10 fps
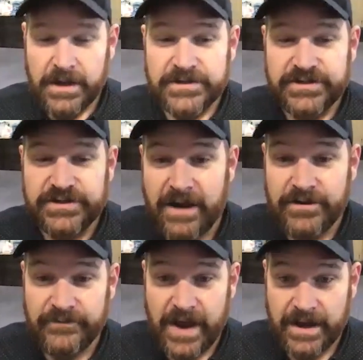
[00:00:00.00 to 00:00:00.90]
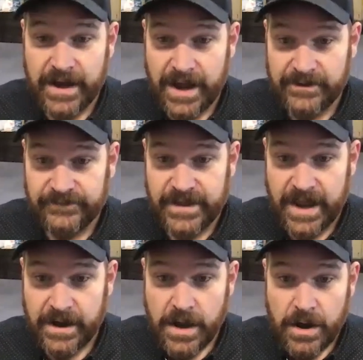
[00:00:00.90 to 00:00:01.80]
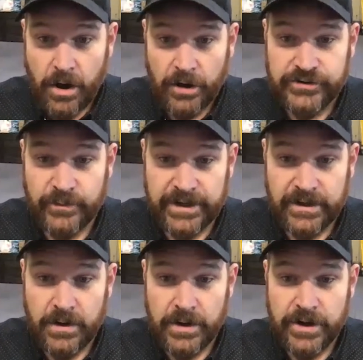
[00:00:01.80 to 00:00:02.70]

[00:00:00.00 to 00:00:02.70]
So now you've got guys that are doing,